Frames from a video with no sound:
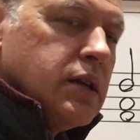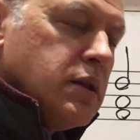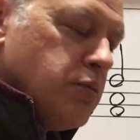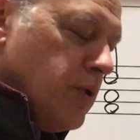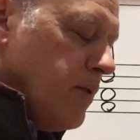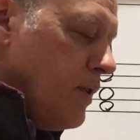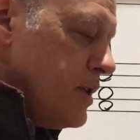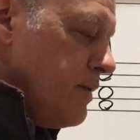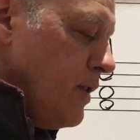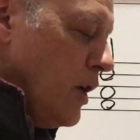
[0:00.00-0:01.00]
the previous
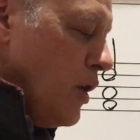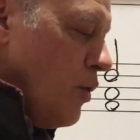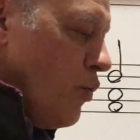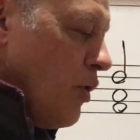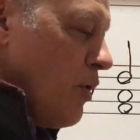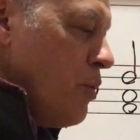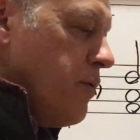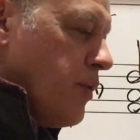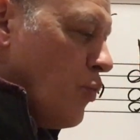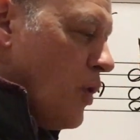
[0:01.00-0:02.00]
video where we move
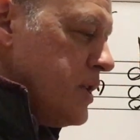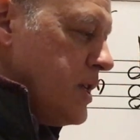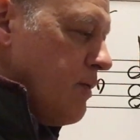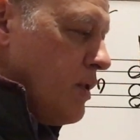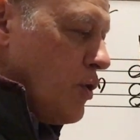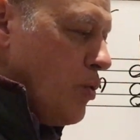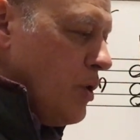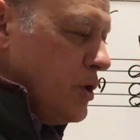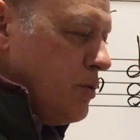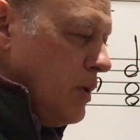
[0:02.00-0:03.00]
from one 7th
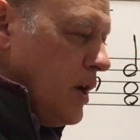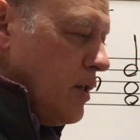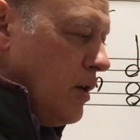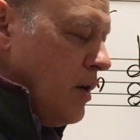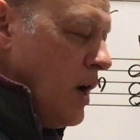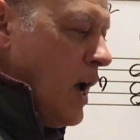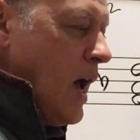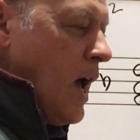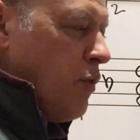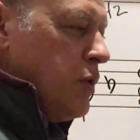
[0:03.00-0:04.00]
chord to another
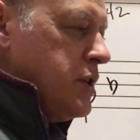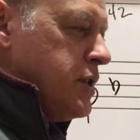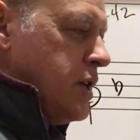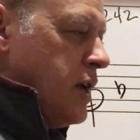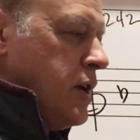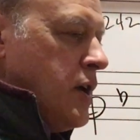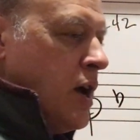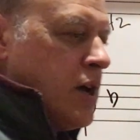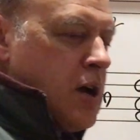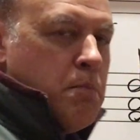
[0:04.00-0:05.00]
and we see
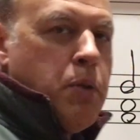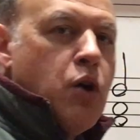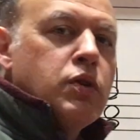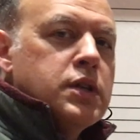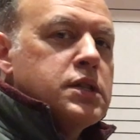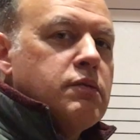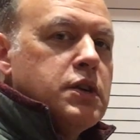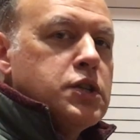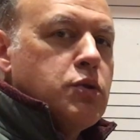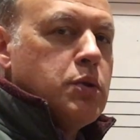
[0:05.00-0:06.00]
components of
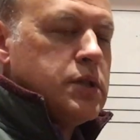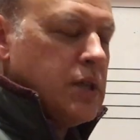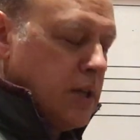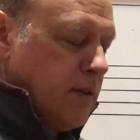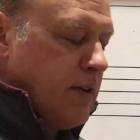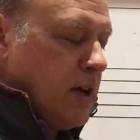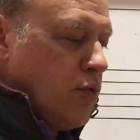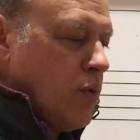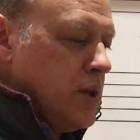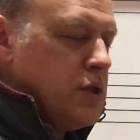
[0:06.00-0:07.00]
these chords, significant
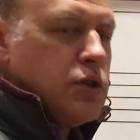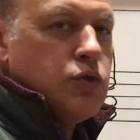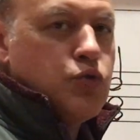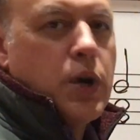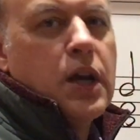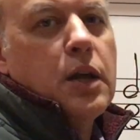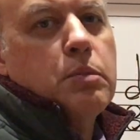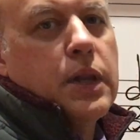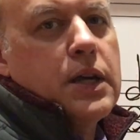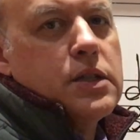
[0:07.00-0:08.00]
ones, trading
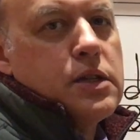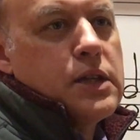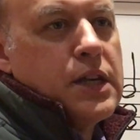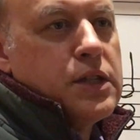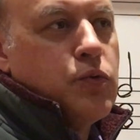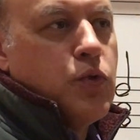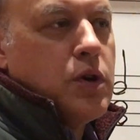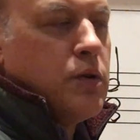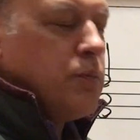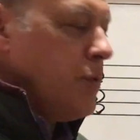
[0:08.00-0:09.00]
places as it
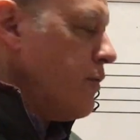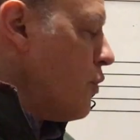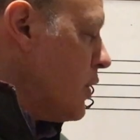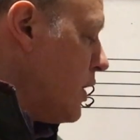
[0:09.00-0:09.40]
were before they